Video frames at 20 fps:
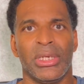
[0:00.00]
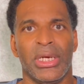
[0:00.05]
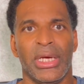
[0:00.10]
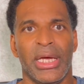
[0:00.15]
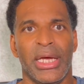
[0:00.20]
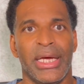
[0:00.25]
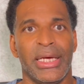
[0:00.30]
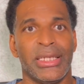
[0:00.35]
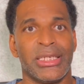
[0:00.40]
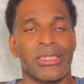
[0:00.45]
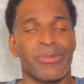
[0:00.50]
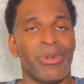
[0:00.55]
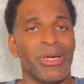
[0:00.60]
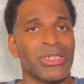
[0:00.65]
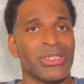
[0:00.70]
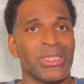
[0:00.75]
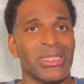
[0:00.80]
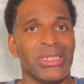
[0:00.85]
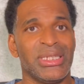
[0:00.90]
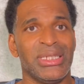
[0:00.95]

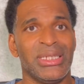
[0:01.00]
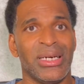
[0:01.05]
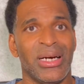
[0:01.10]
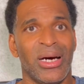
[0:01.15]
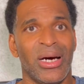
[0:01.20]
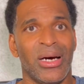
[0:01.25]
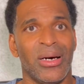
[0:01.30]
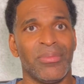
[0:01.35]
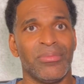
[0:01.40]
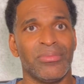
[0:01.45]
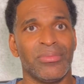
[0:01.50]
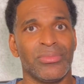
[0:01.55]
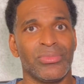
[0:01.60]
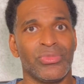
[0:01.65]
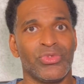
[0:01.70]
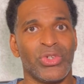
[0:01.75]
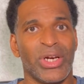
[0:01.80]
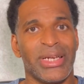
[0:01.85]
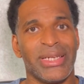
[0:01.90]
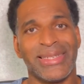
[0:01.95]
especially
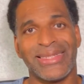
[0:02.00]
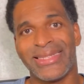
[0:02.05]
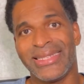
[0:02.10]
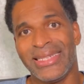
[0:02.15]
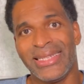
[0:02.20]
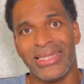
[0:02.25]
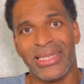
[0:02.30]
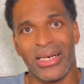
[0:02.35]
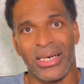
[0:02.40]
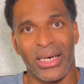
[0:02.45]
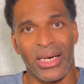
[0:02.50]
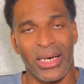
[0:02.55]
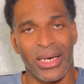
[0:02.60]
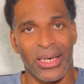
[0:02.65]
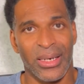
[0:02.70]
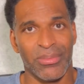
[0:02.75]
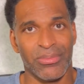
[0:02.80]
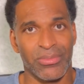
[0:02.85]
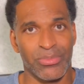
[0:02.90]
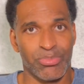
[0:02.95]
trying to see
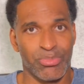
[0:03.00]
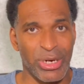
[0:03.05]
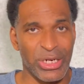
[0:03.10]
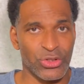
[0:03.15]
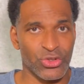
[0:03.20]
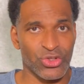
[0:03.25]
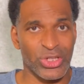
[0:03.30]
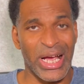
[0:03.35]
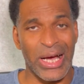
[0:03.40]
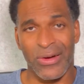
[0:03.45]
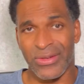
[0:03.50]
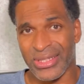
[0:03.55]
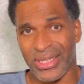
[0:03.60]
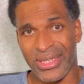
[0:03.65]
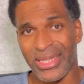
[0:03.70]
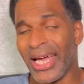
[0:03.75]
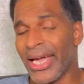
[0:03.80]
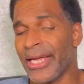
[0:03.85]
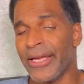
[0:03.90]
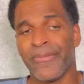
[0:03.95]
the Patron Towers at
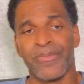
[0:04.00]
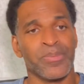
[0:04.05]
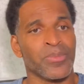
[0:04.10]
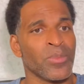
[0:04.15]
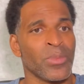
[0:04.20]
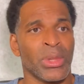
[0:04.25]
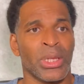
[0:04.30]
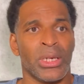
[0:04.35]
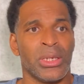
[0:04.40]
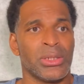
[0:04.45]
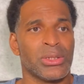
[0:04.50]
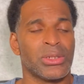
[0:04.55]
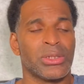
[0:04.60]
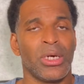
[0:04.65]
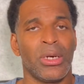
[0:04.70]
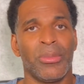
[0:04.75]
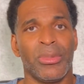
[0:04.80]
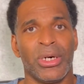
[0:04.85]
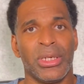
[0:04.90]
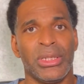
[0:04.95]
night.
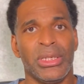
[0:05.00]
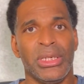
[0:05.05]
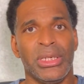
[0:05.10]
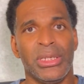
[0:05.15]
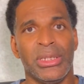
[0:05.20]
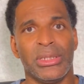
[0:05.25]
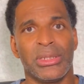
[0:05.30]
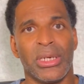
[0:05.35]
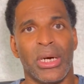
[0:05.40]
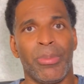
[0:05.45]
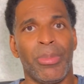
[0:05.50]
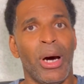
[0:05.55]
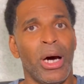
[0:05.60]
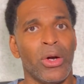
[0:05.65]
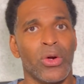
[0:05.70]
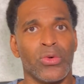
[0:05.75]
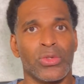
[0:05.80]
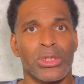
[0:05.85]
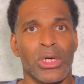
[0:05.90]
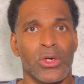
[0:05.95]
Some of these
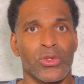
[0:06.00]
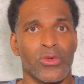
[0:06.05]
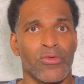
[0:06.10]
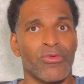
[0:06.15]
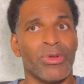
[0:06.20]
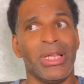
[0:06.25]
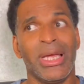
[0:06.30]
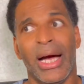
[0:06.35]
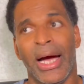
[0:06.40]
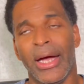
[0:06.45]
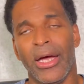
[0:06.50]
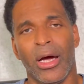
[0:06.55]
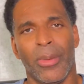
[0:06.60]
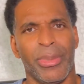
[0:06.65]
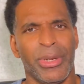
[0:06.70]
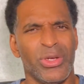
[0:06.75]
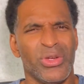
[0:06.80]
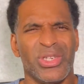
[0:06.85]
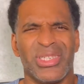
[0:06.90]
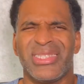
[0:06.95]
pot hotels are really high
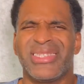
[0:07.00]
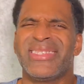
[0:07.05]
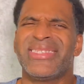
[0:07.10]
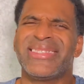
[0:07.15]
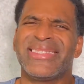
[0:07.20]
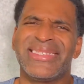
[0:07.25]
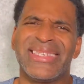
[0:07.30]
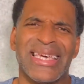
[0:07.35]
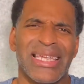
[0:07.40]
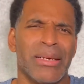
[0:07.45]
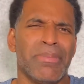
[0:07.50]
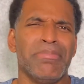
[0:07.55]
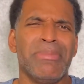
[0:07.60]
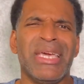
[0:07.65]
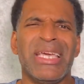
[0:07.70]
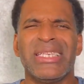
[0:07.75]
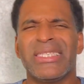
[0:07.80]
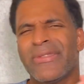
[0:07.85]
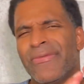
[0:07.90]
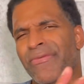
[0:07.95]
up and you can get
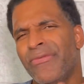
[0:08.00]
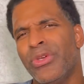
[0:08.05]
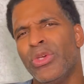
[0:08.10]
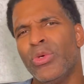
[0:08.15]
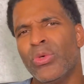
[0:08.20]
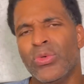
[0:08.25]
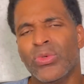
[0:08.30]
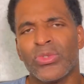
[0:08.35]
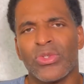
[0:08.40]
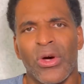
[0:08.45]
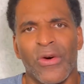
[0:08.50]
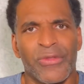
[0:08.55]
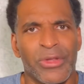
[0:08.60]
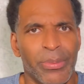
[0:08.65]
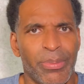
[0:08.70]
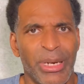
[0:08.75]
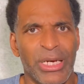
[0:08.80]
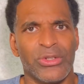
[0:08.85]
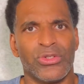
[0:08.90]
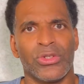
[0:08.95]
amazing views of the
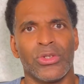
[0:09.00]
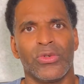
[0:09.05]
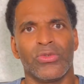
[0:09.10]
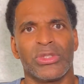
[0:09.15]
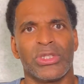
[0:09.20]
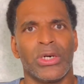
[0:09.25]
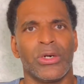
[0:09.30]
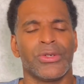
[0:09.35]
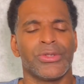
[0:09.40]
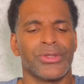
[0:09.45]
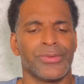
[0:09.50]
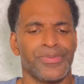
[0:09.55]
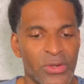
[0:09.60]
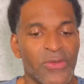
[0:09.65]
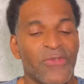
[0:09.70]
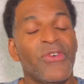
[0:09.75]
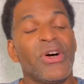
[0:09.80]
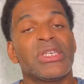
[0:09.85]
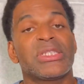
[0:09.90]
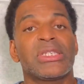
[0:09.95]
patron hotels. The
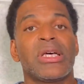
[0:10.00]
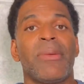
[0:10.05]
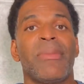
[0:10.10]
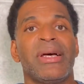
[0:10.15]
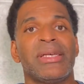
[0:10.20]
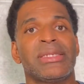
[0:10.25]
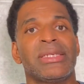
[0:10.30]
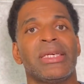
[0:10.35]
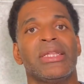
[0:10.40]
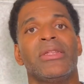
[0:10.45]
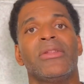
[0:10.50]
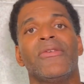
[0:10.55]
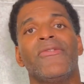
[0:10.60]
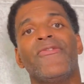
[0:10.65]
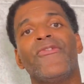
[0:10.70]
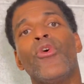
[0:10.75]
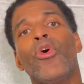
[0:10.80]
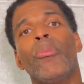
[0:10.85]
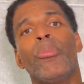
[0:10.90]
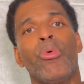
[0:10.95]
first time I stayed in the
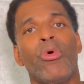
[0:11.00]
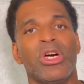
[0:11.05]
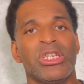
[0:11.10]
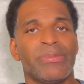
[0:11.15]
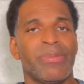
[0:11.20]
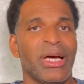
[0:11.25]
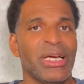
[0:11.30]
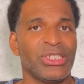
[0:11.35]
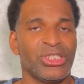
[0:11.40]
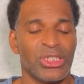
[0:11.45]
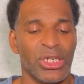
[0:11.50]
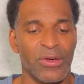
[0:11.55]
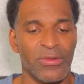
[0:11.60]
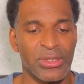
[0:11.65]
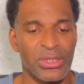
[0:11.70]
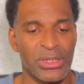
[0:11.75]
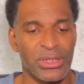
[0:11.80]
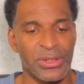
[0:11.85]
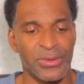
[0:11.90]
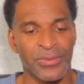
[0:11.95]
4 Points by
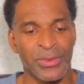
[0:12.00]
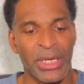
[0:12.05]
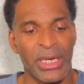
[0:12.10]
Sheraton